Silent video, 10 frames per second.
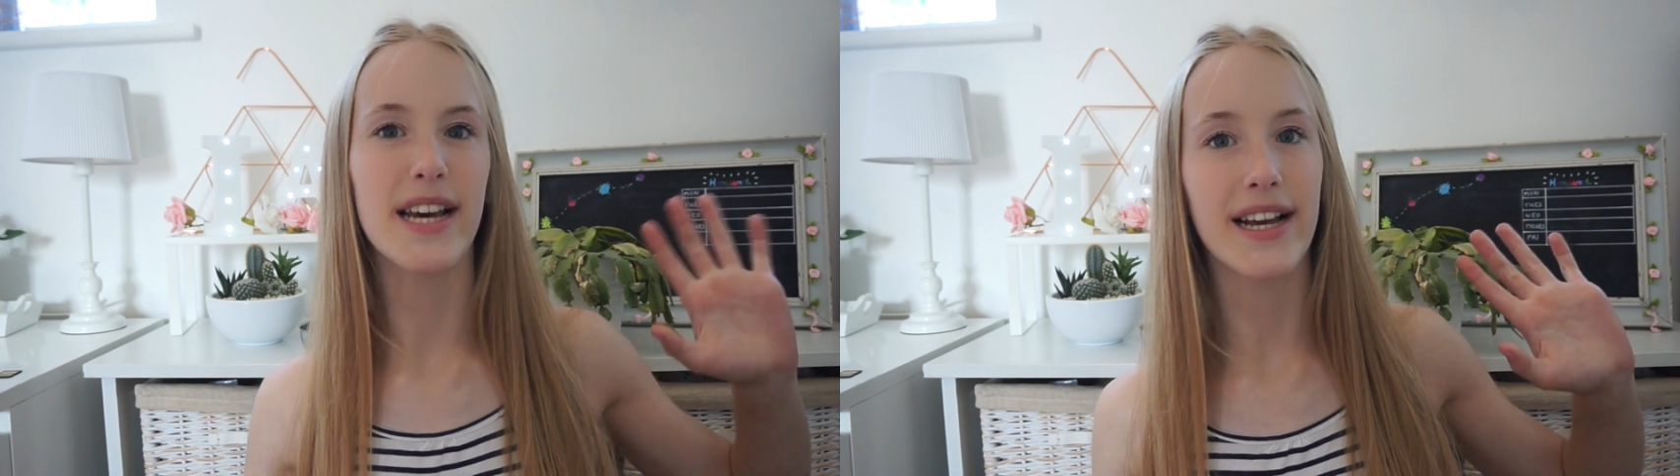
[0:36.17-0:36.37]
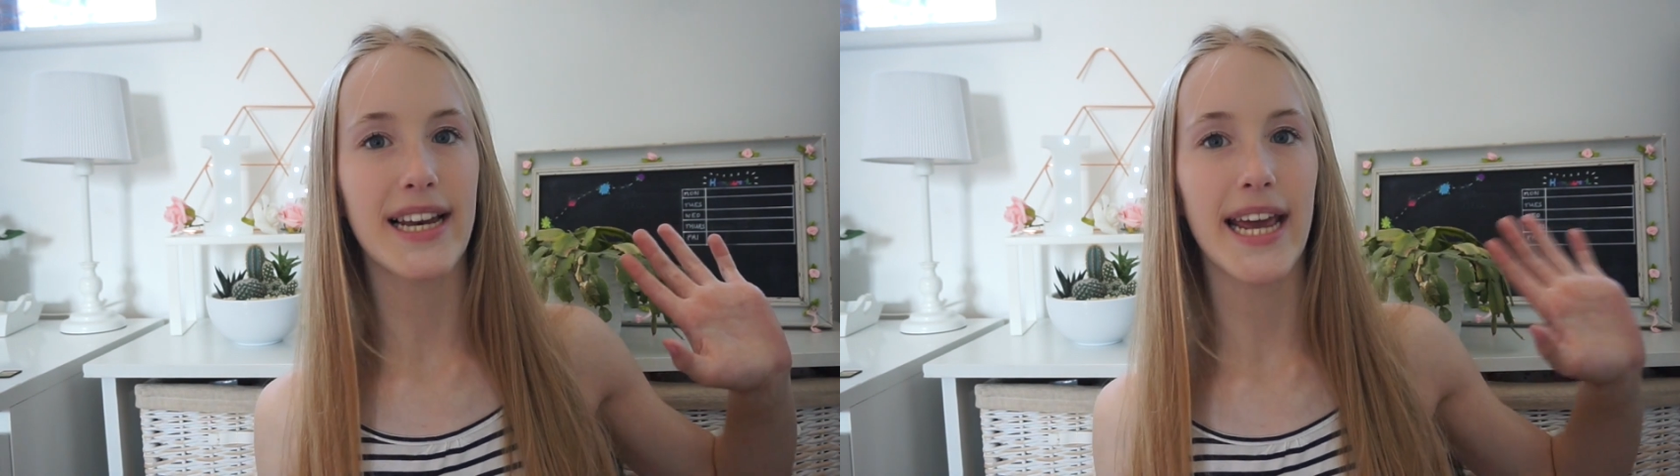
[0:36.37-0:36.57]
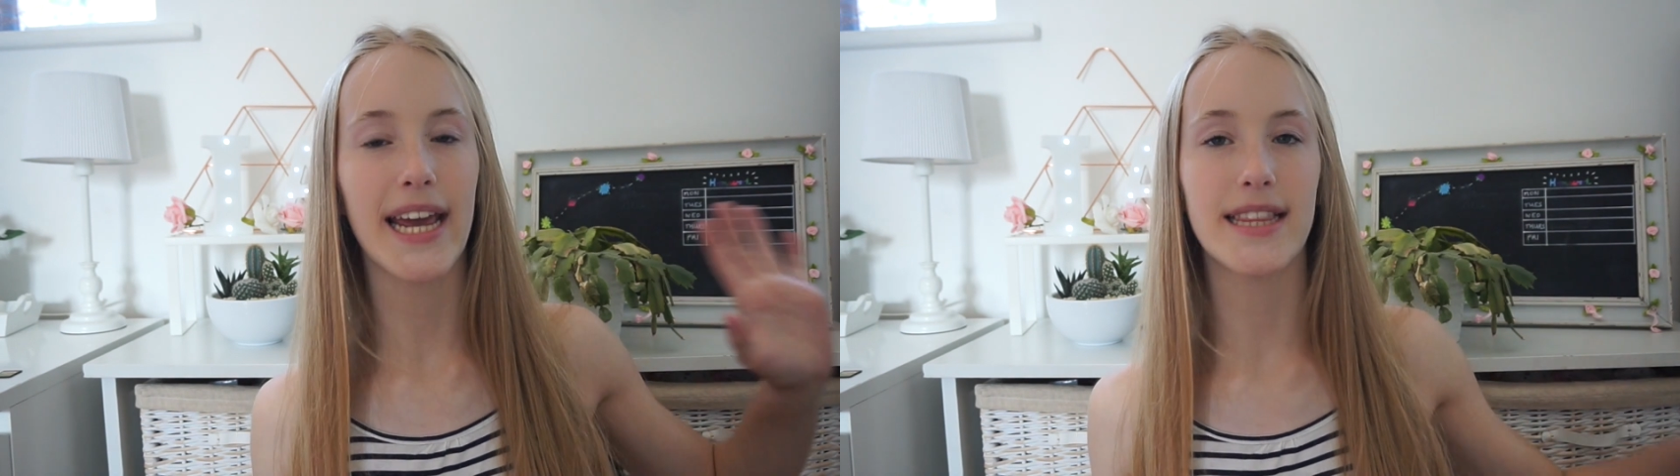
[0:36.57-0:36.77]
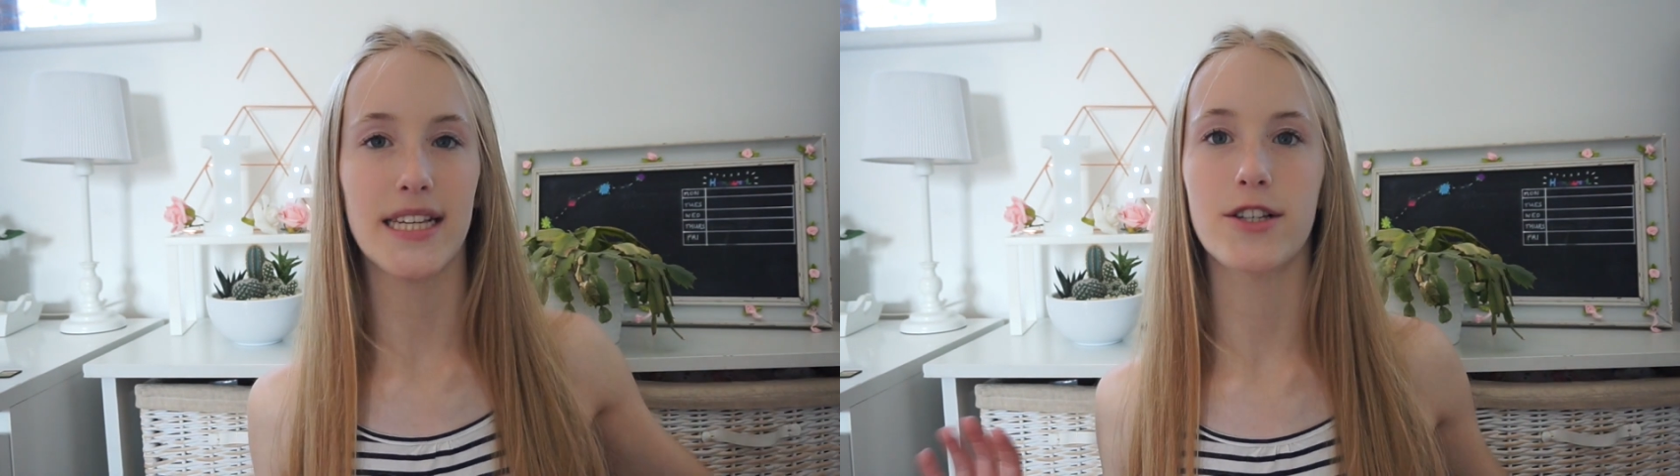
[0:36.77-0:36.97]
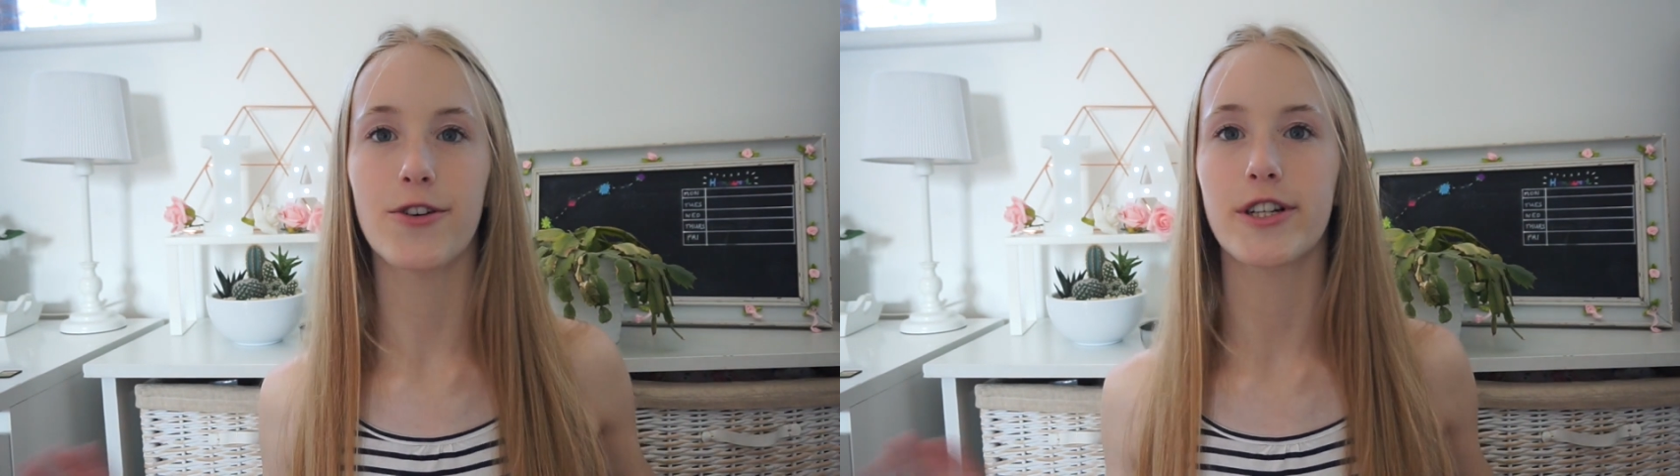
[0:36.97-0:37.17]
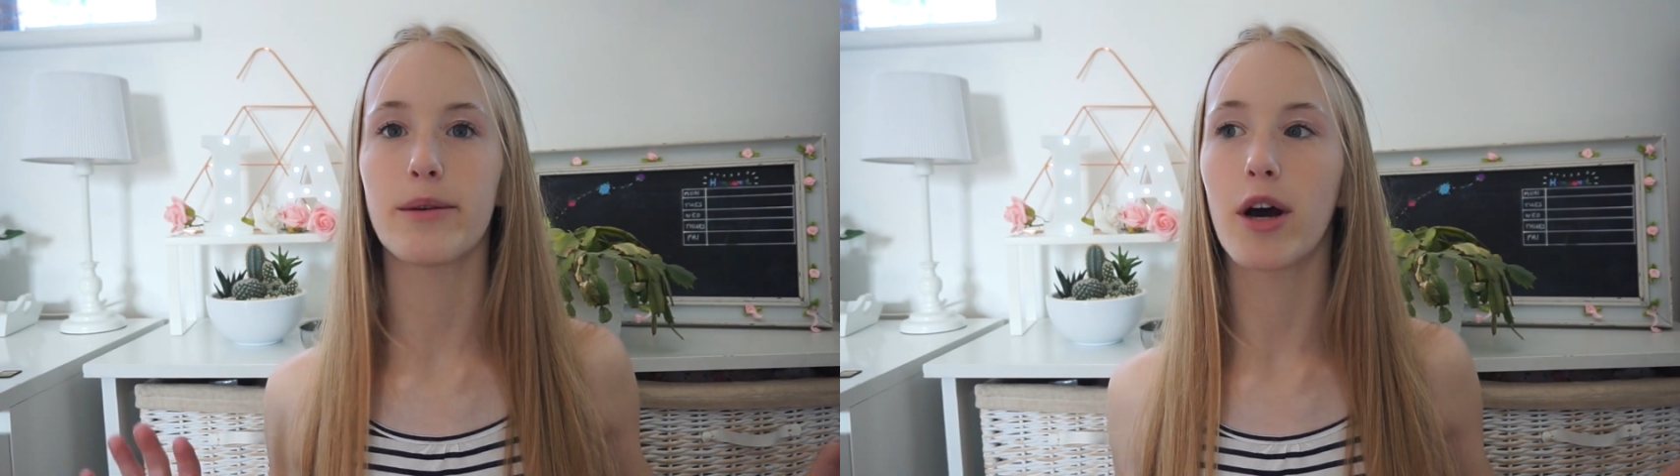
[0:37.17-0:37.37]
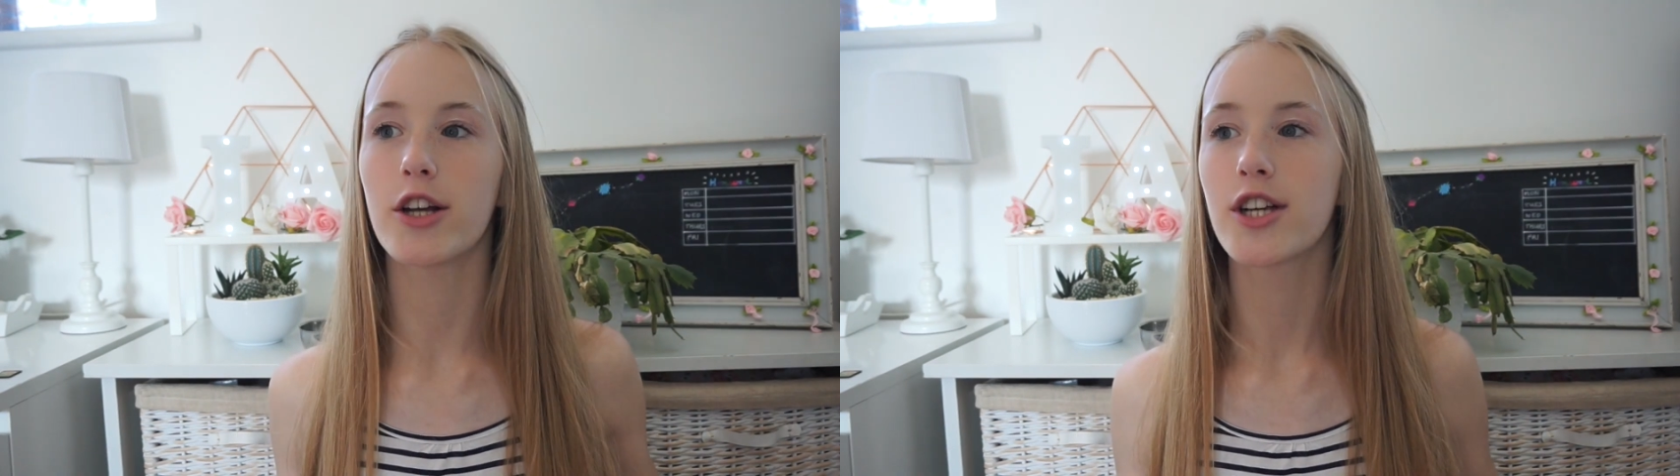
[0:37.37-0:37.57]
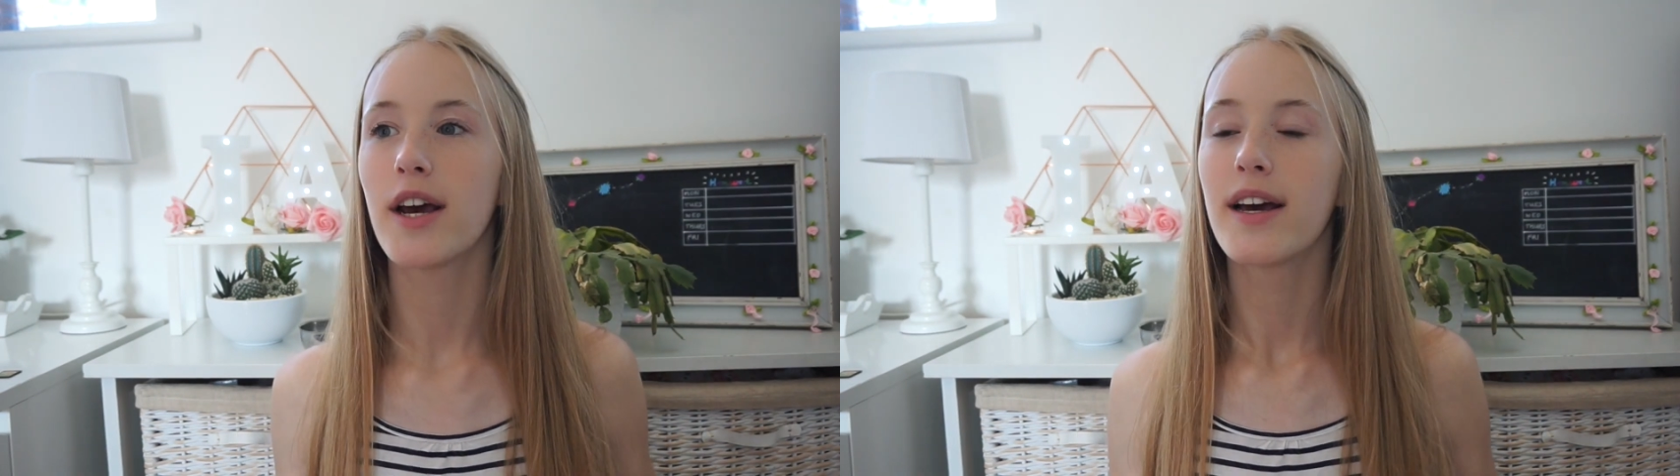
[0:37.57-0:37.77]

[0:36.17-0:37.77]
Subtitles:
are clean, there's not too much